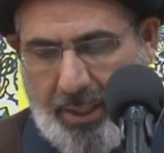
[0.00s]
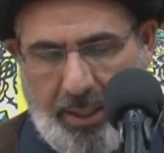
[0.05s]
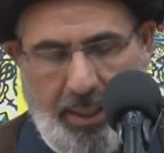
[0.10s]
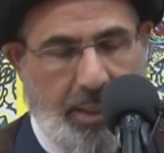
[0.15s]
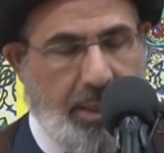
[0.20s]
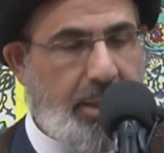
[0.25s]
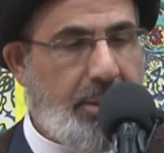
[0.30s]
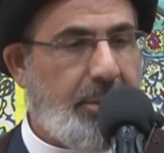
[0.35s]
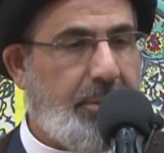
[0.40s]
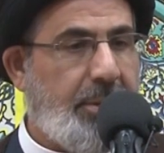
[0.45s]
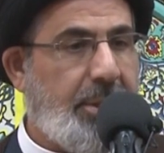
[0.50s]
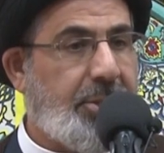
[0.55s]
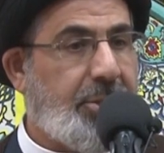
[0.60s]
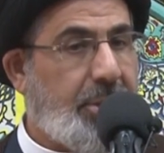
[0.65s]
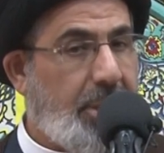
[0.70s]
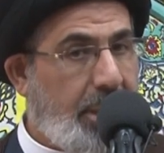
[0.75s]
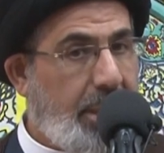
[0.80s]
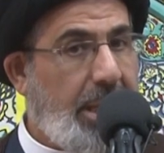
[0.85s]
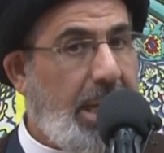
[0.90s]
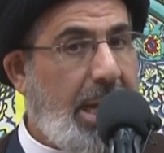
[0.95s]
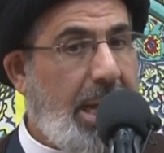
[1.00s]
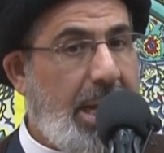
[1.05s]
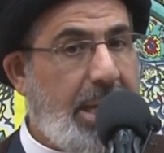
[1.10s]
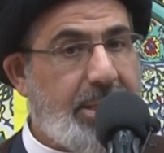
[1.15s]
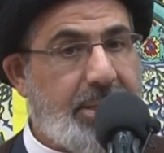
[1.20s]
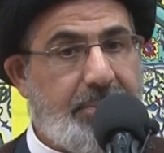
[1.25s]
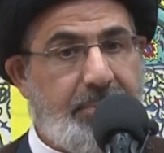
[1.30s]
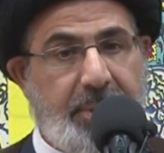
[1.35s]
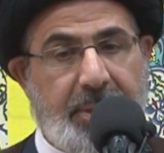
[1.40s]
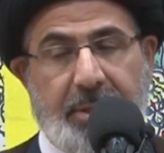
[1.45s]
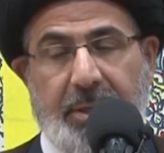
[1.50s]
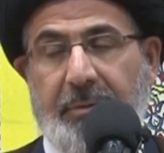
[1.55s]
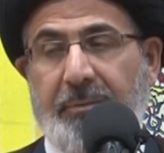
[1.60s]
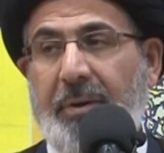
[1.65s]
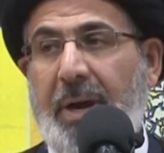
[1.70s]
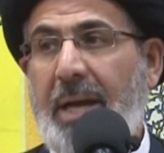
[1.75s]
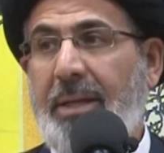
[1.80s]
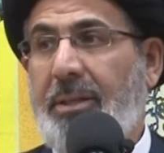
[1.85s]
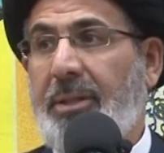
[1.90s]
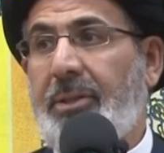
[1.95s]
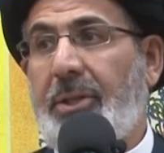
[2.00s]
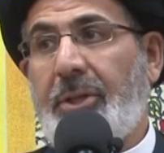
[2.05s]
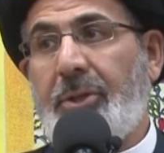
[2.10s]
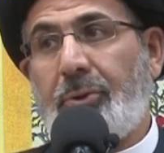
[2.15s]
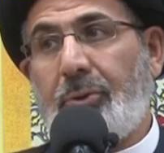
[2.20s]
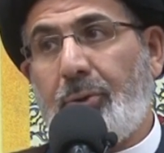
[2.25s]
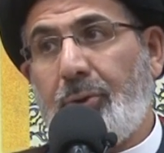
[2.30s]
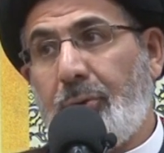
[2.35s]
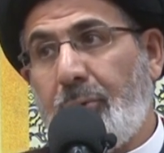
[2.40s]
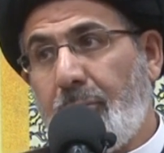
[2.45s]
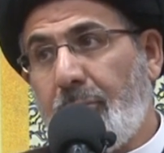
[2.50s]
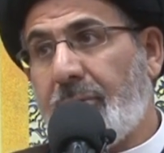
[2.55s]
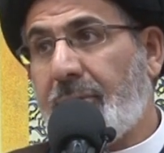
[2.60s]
And the Sharia has been divided into two